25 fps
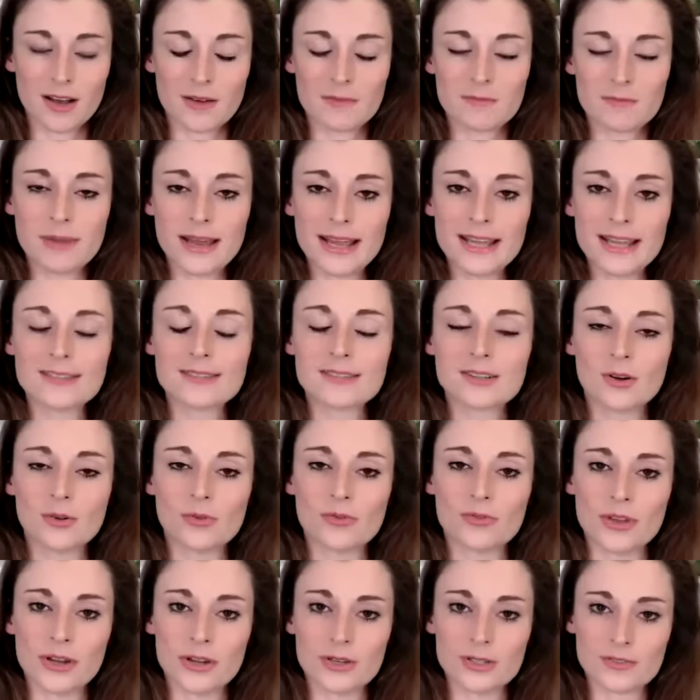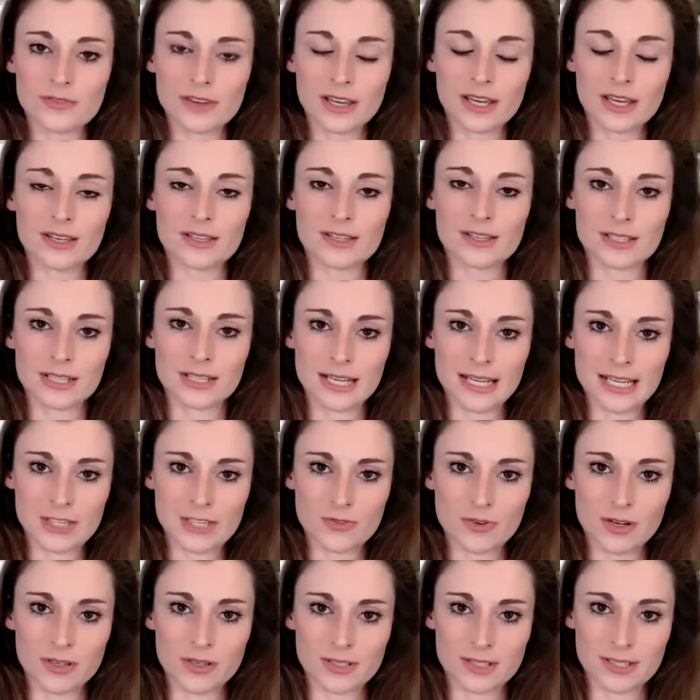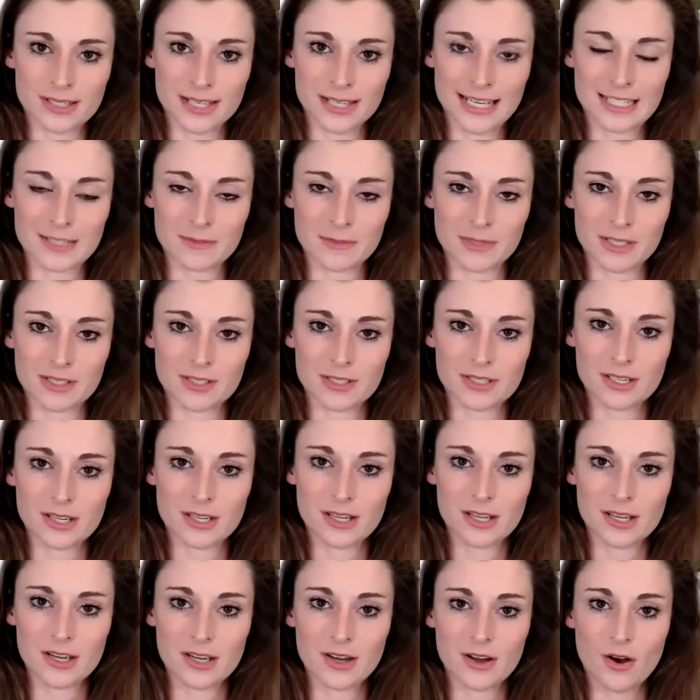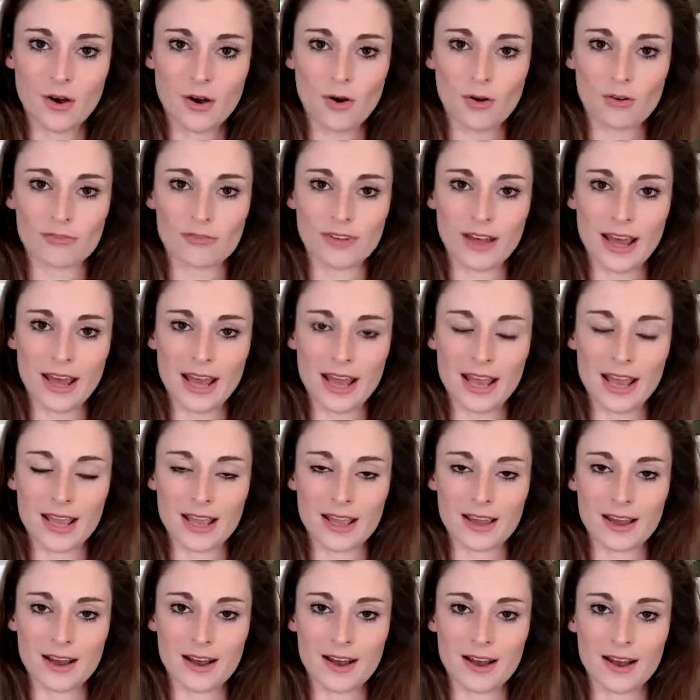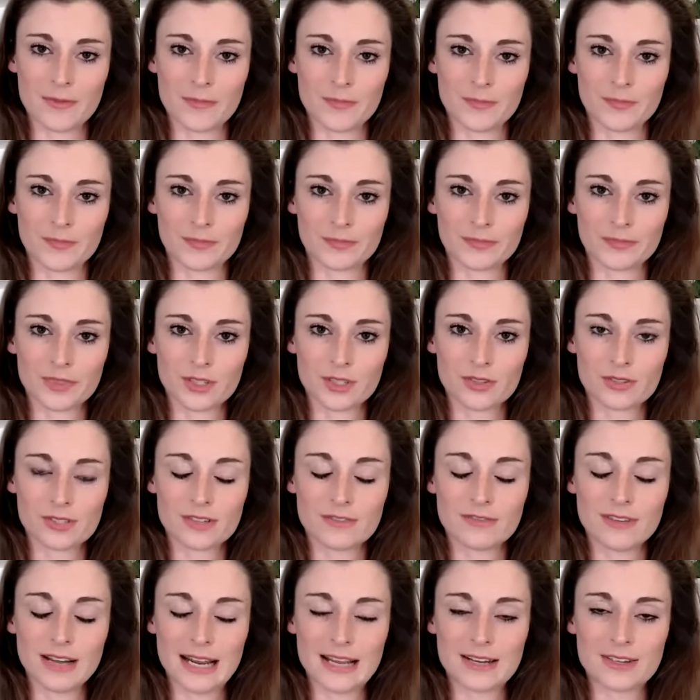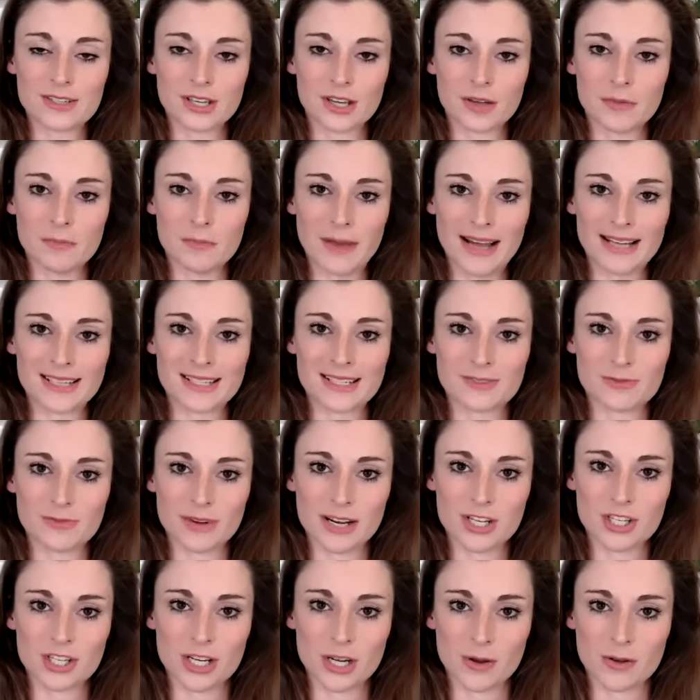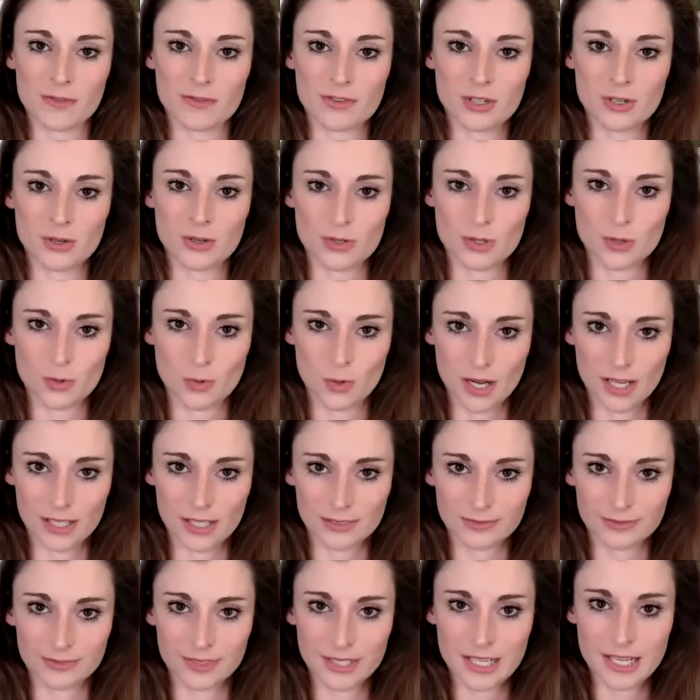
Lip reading: based on those figures and Israel's assessment of a civilian to combatant ratio of 2-1,